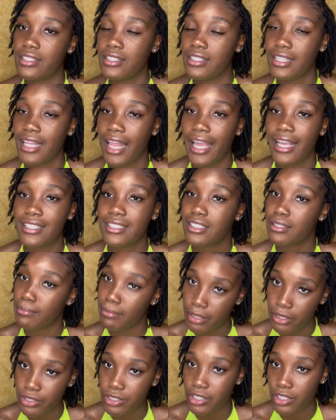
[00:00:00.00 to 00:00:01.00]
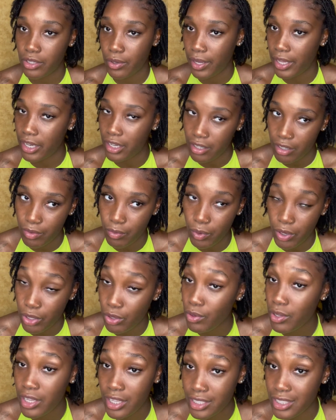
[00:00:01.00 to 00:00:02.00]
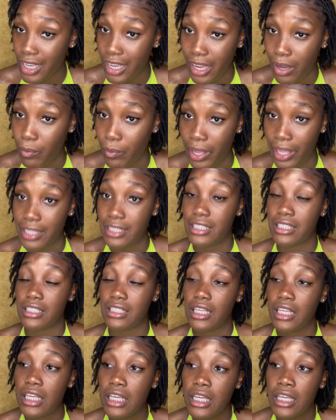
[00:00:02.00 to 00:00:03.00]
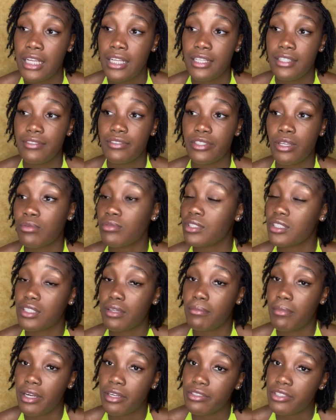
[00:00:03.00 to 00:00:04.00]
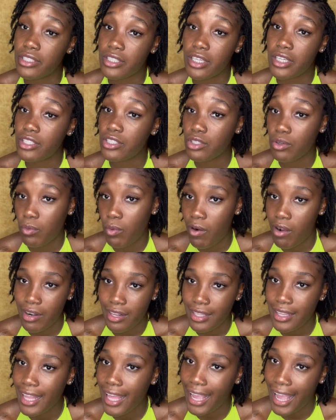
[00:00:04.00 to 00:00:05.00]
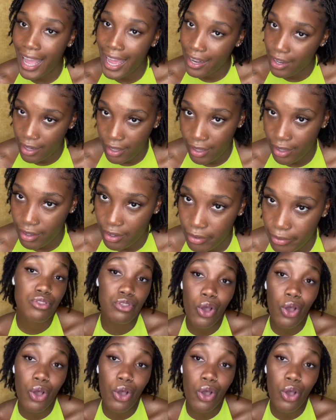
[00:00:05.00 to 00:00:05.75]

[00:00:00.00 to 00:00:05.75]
like submerging your head underwater. You can get your hair wet, just don't submerge it underwater like I did.